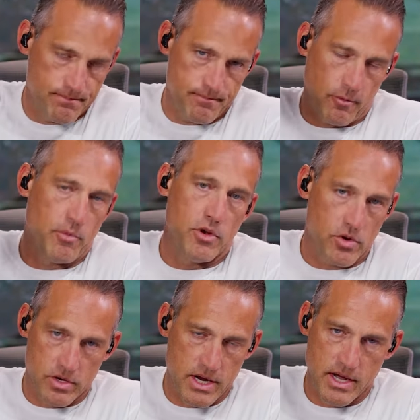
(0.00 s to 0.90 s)
from the New
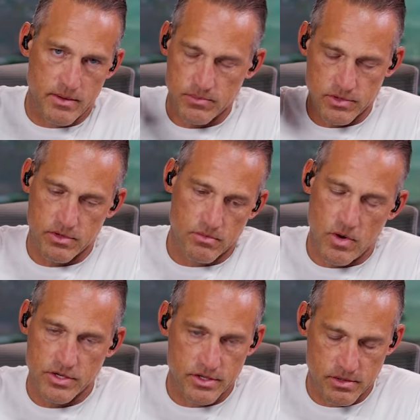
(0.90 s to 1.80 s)
York Times or
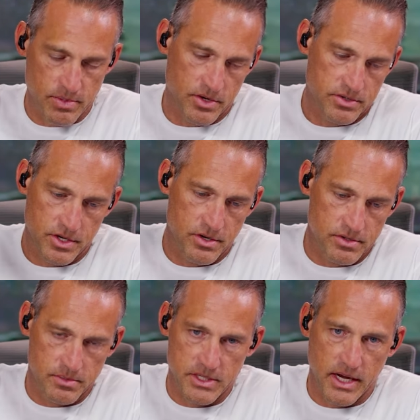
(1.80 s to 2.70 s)
Washington Post, you know,
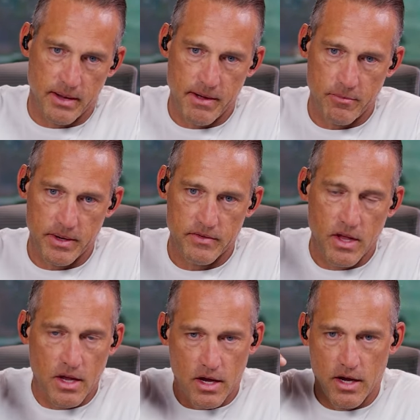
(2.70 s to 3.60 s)
some CIA mouthpiece,
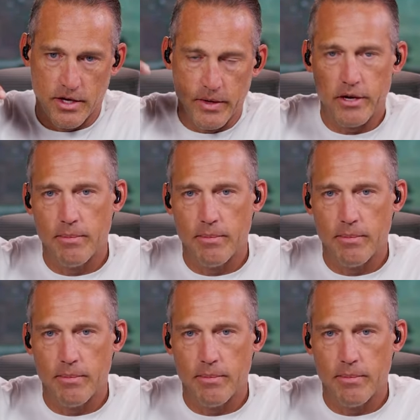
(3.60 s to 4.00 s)
uh, you hear